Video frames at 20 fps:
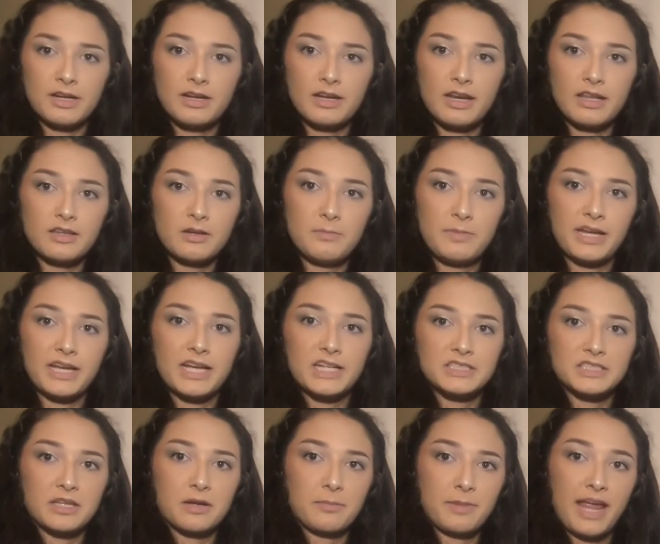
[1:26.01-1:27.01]
another because
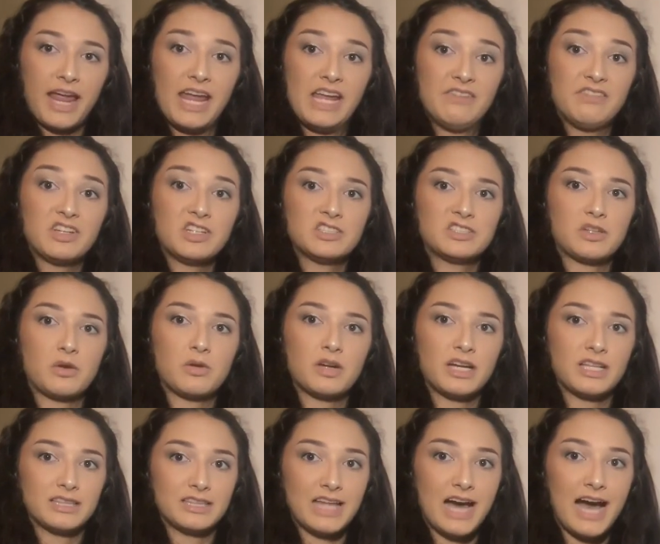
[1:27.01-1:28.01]
their behaviors don't
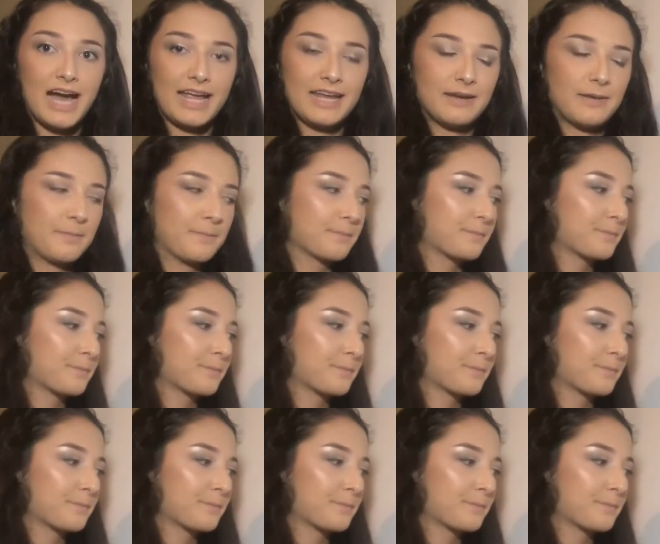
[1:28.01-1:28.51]
align.